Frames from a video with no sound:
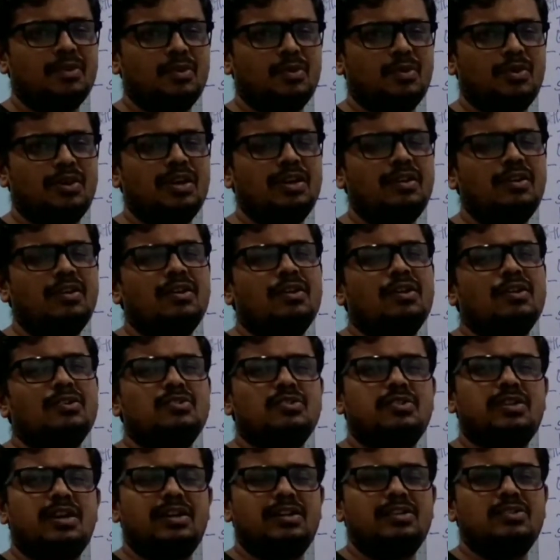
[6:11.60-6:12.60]
Okay,
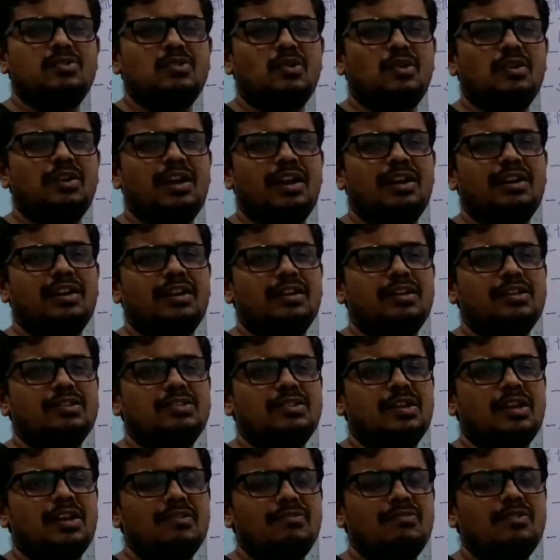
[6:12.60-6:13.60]
so that is called
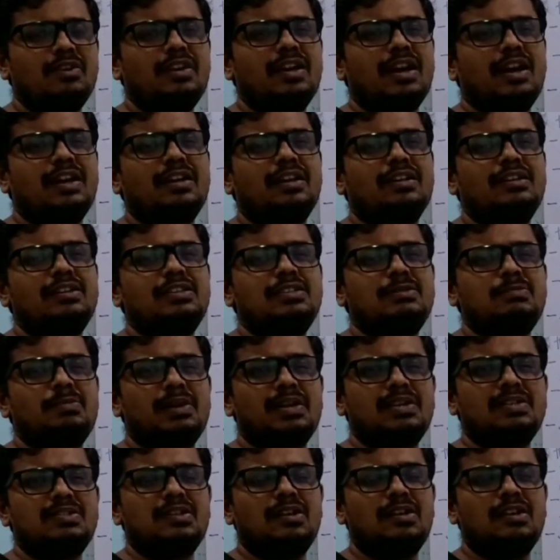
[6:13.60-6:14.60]
catalyst. If the catalyst
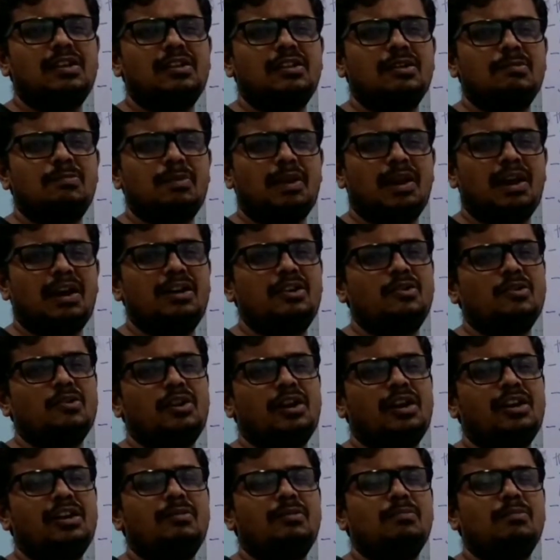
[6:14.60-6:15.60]
present in the plant
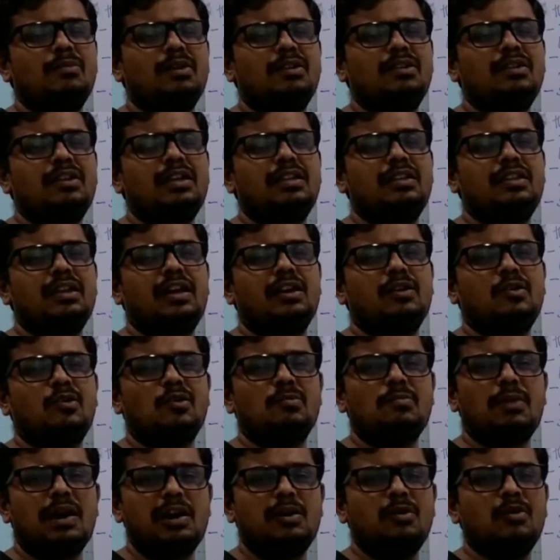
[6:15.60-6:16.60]
or animal, then they are
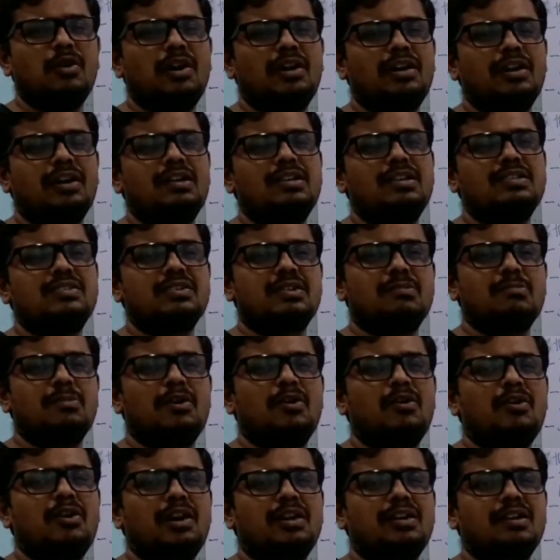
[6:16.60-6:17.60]
called biocatalyst, and
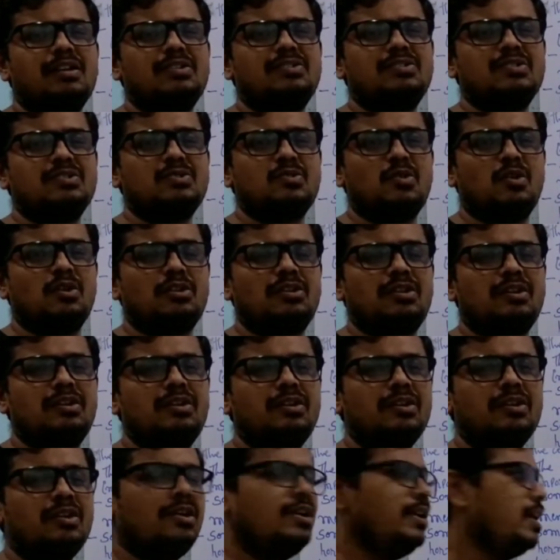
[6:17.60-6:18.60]
biocatalyst is called
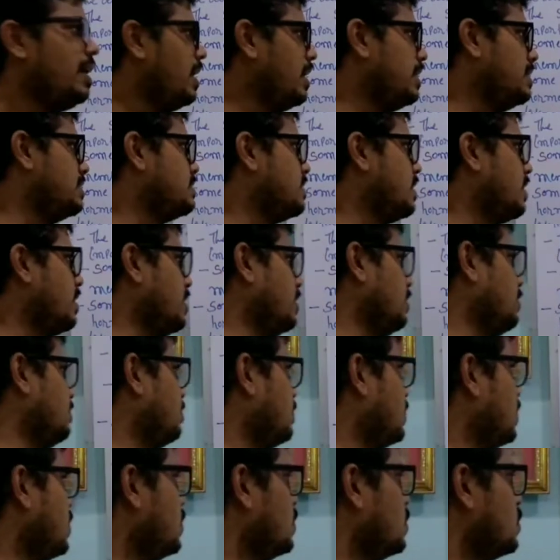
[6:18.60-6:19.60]
the
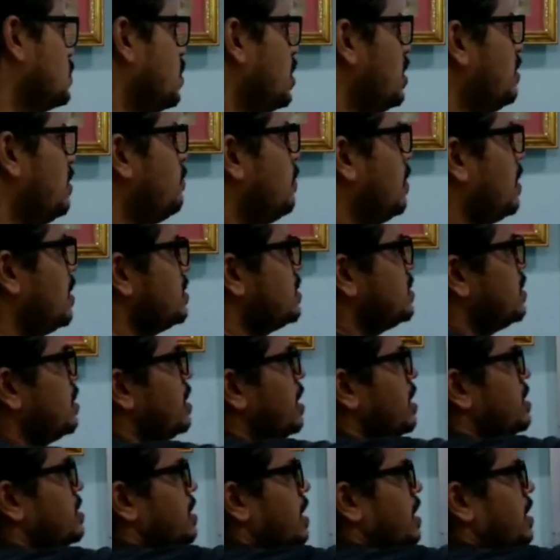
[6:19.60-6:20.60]
enzyme. So it
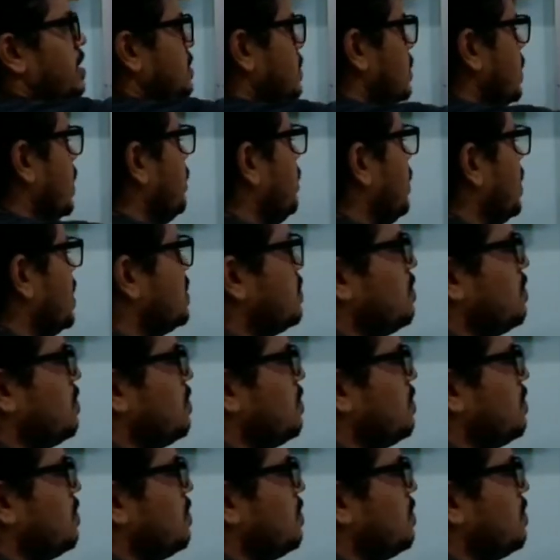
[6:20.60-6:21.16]
functions as an enzyme